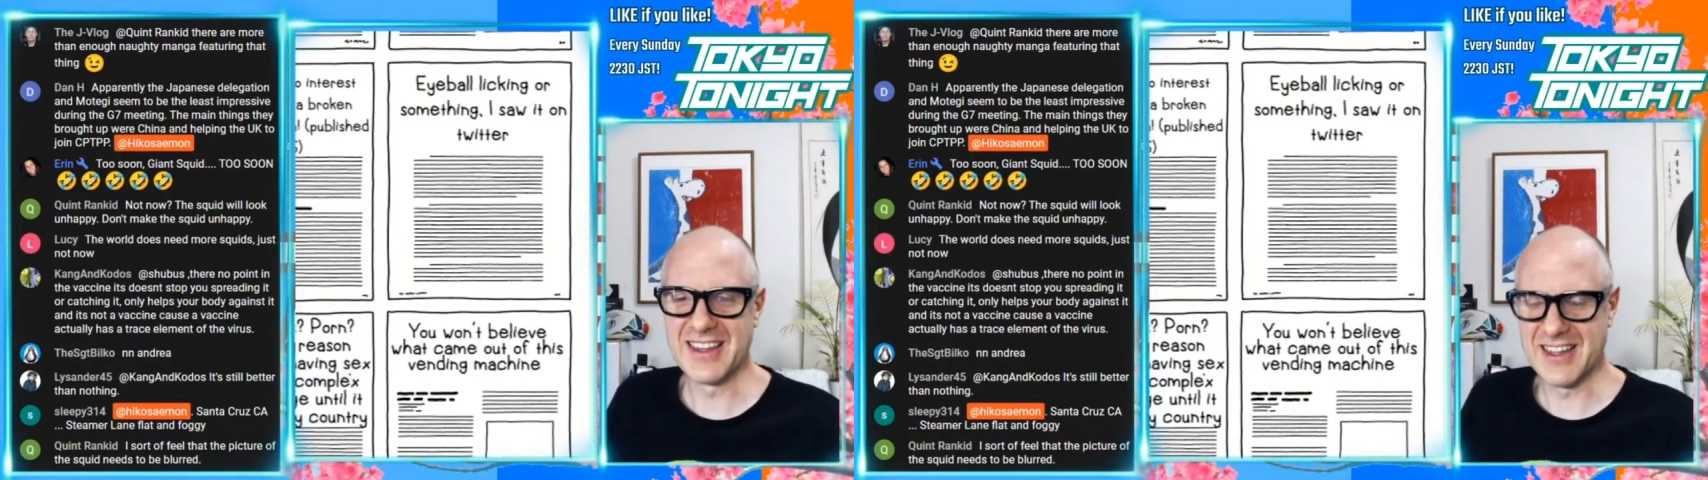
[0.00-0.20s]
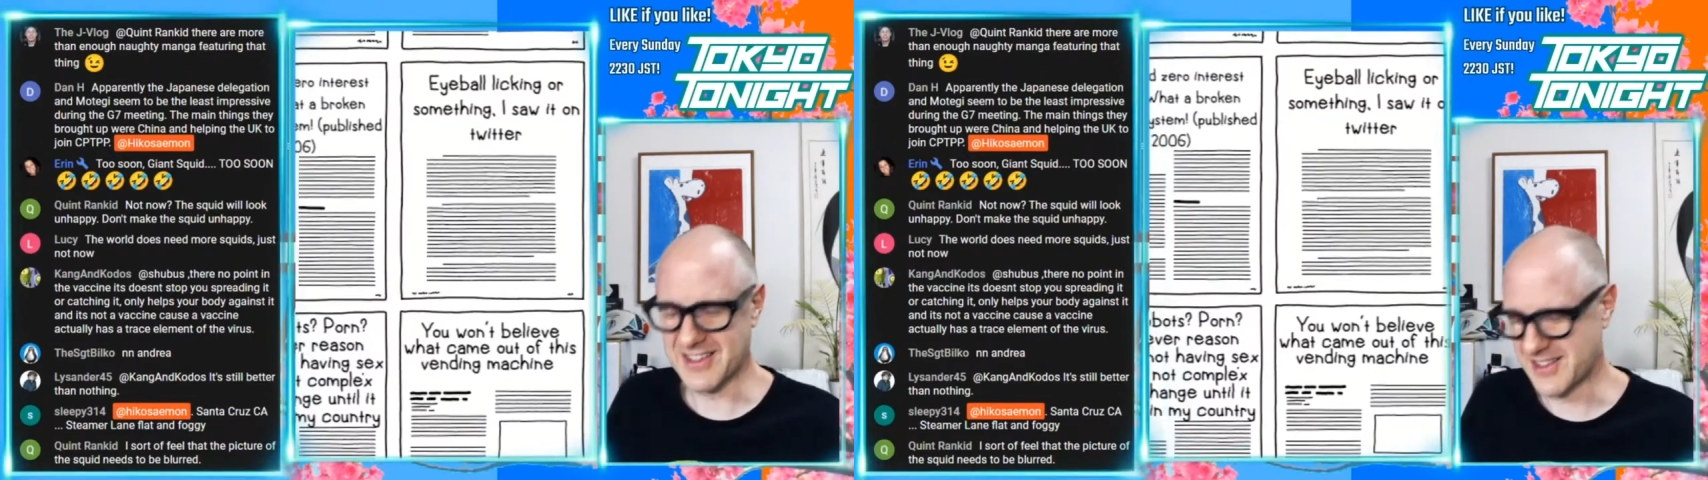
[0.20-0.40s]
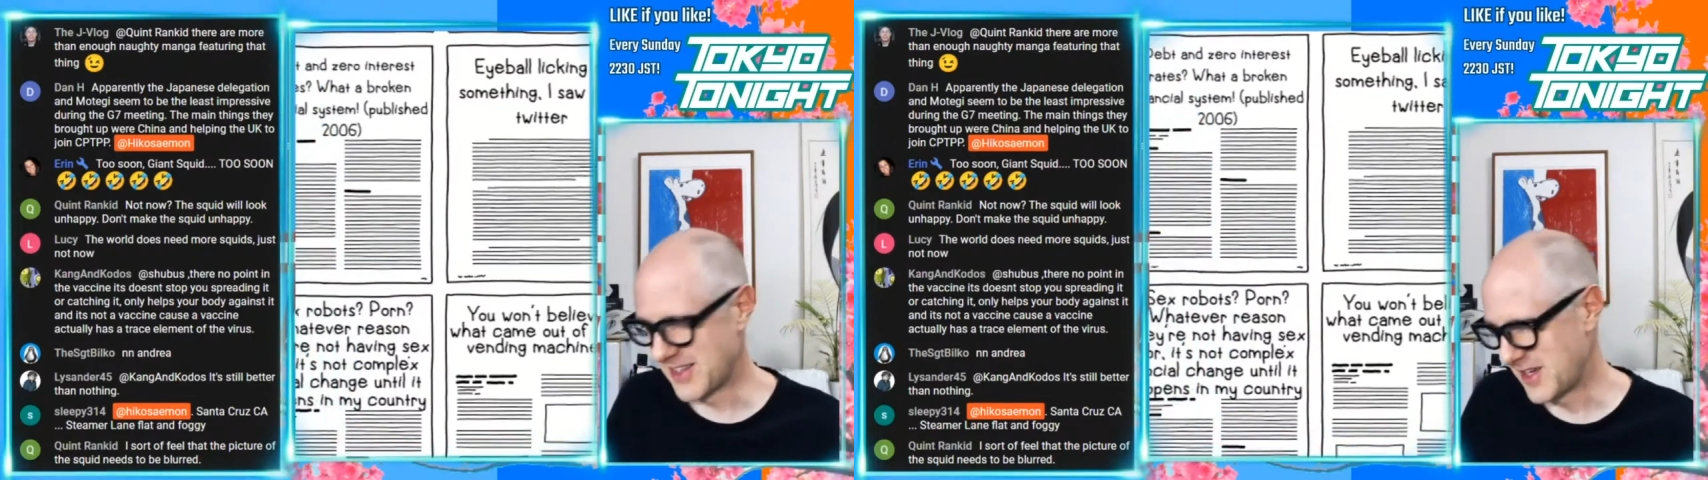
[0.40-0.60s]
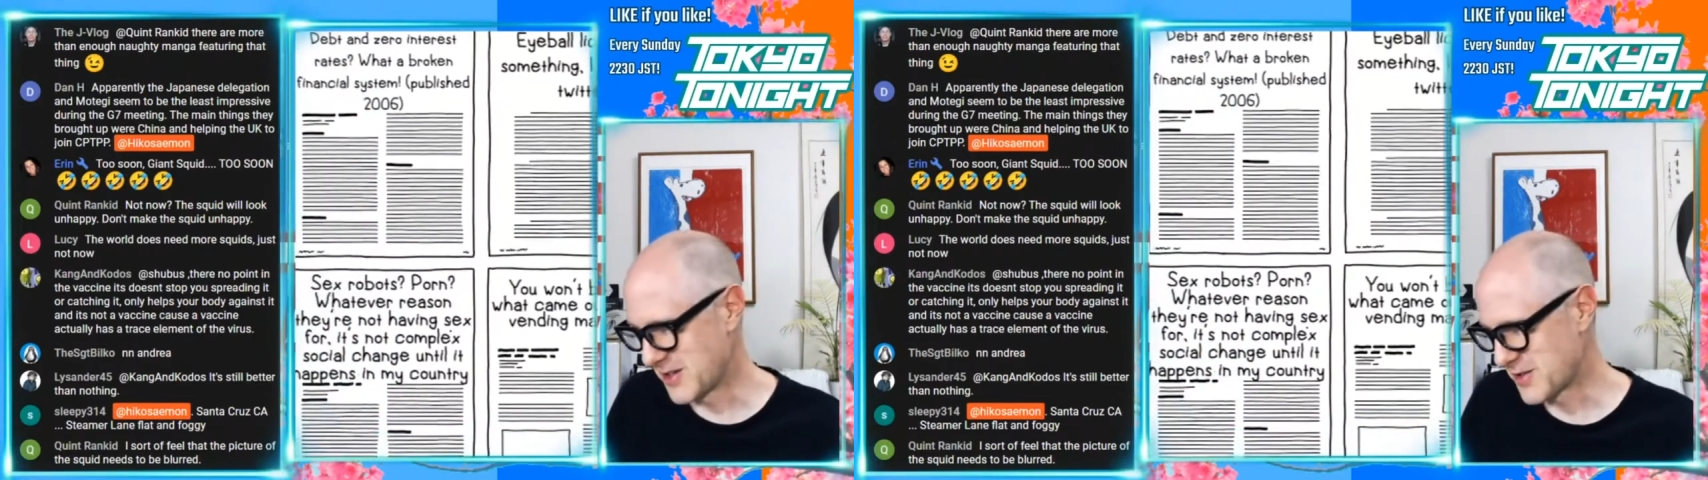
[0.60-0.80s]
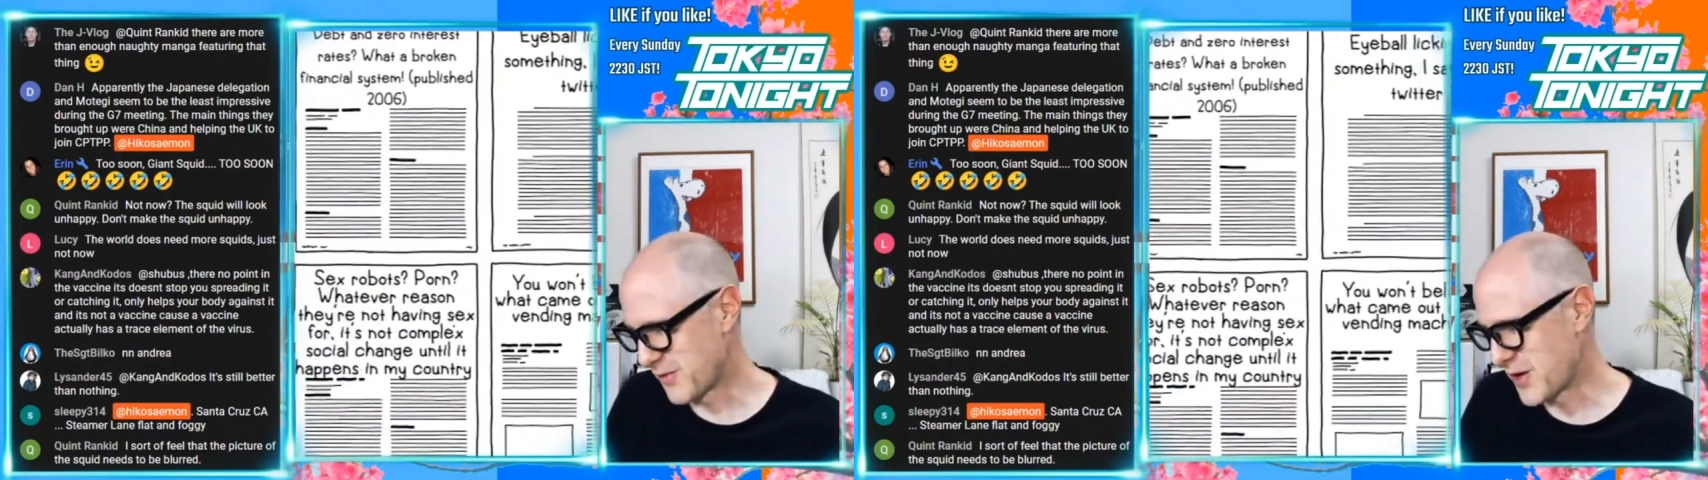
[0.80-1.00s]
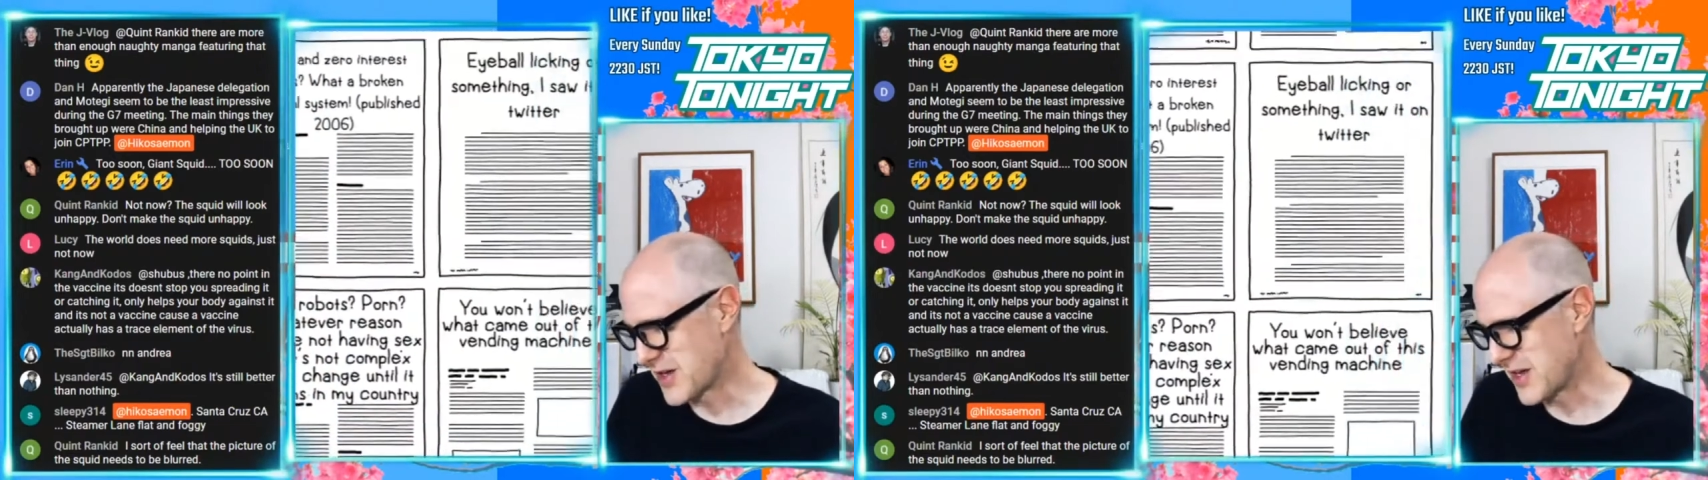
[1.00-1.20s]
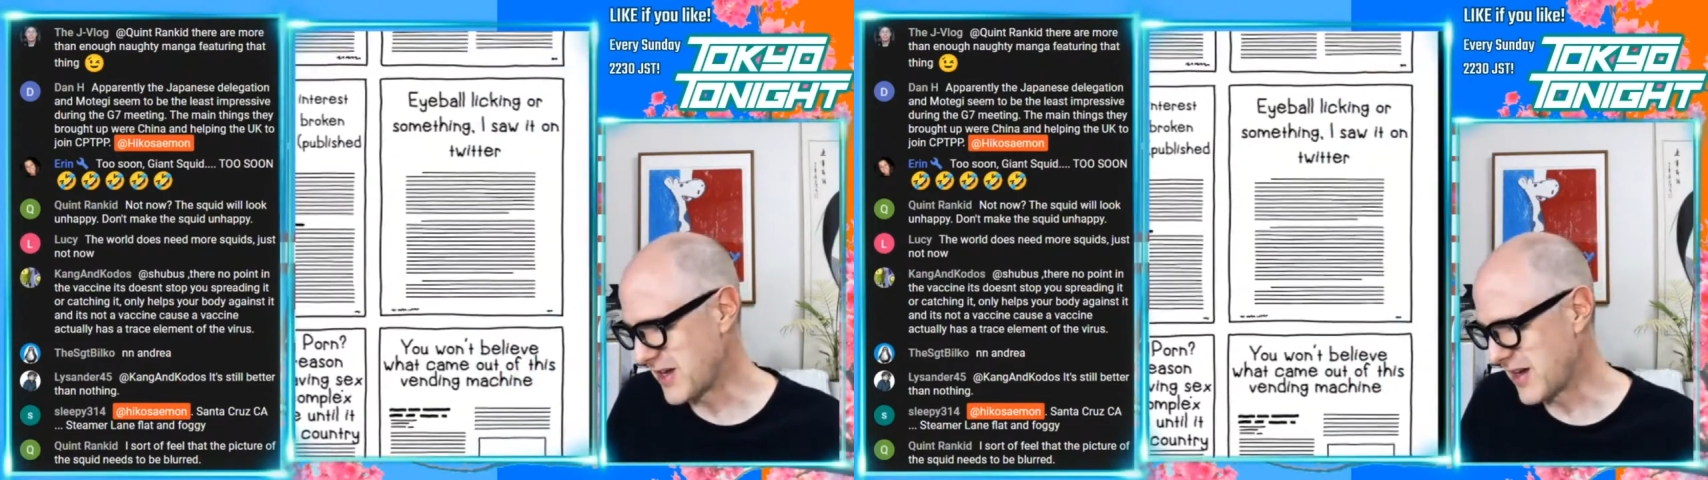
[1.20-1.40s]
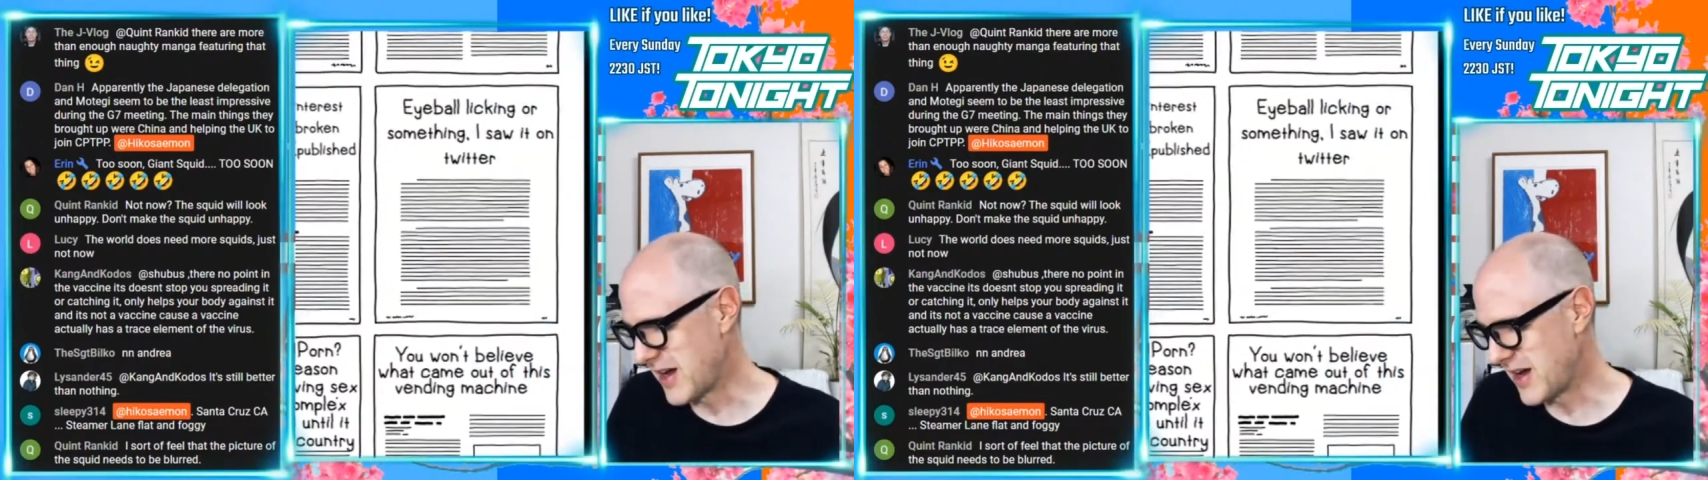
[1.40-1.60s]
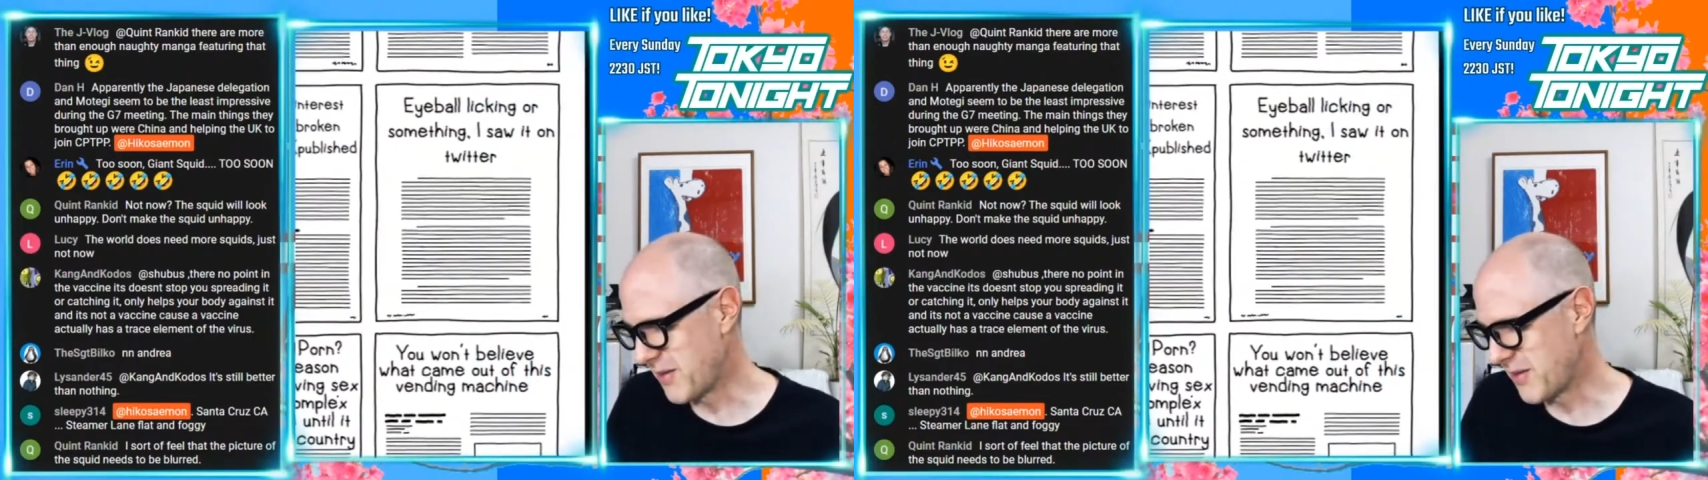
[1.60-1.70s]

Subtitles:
Yes, the latest freaky